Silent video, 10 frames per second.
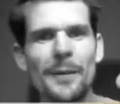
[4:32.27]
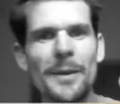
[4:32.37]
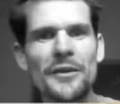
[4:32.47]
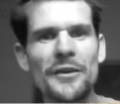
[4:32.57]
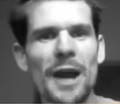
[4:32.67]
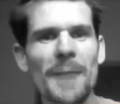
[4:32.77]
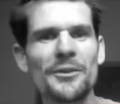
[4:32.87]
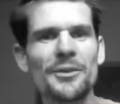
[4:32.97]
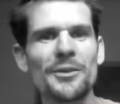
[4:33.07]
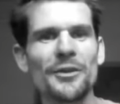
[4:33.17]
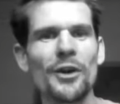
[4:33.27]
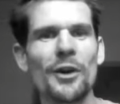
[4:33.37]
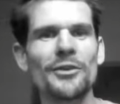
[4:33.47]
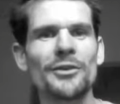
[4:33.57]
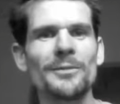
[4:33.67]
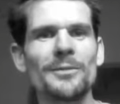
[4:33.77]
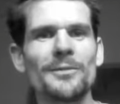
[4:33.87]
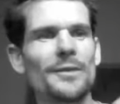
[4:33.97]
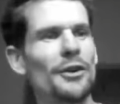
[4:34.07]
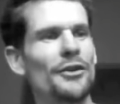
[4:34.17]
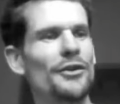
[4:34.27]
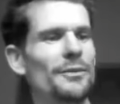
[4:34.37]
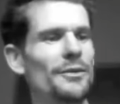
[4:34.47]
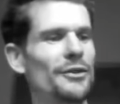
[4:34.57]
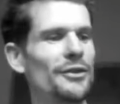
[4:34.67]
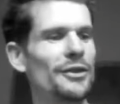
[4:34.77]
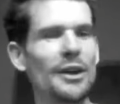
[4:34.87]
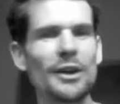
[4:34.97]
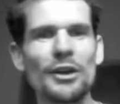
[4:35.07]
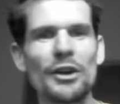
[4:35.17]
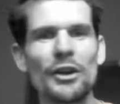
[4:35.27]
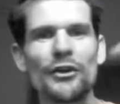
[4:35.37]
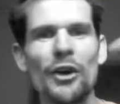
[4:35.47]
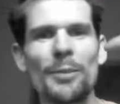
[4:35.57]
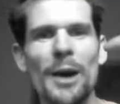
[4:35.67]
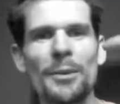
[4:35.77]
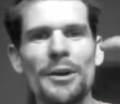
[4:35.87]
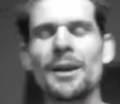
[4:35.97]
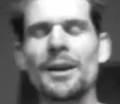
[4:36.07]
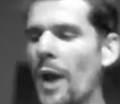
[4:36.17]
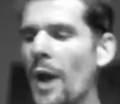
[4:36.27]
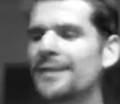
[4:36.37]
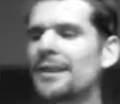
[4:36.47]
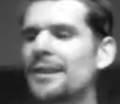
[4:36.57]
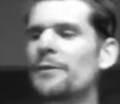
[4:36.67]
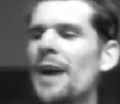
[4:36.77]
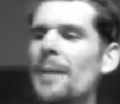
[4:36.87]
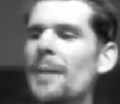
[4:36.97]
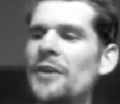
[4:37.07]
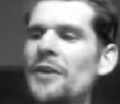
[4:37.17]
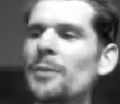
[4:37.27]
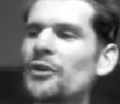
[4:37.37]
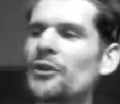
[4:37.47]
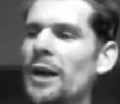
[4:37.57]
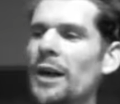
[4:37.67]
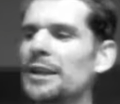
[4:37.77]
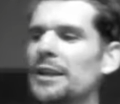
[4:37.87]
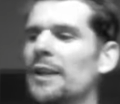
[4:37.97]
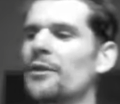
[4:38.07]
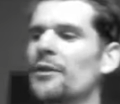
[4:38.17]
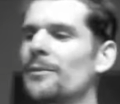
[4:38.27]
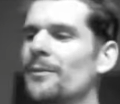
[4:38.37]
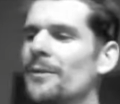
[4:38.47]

I mean, this is what happens to my socks. You got a, you know, you got a sock puppet here. Wear stuff out, man. These are my cycling gloves.